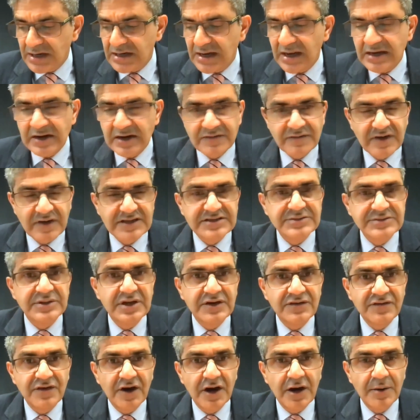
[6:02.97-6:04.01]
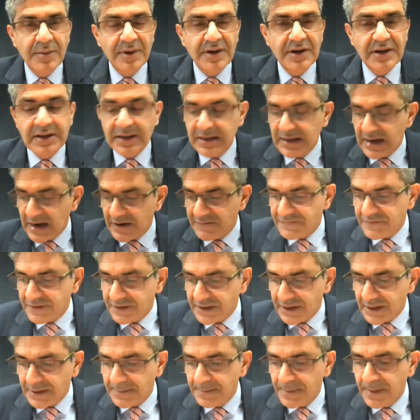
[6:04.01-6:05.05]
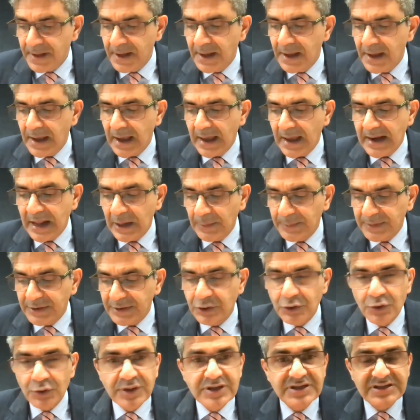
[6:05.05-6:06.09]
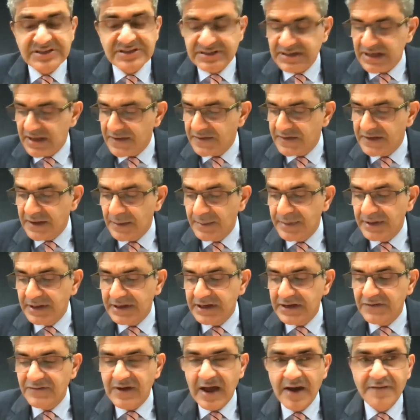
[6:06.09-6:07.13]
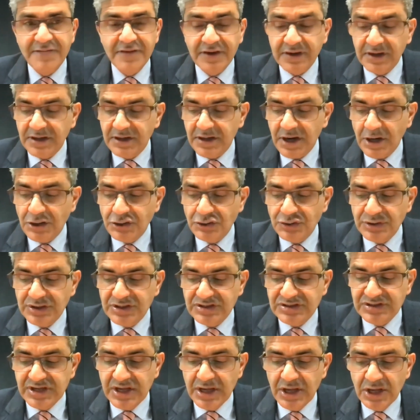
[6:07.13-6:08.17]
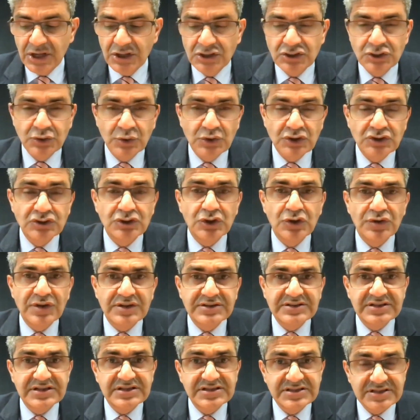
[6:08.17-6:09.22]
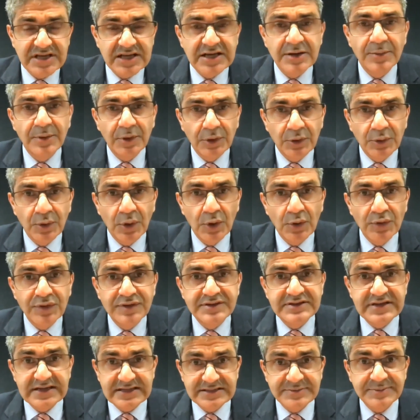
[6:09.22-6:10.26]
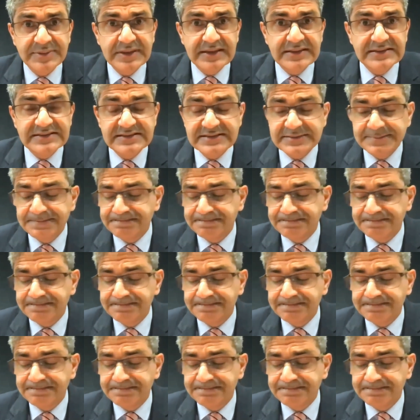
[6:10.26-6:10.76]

and investment environment in Africa and help increase the ability of African countries to ensure that sustainable growth takes place.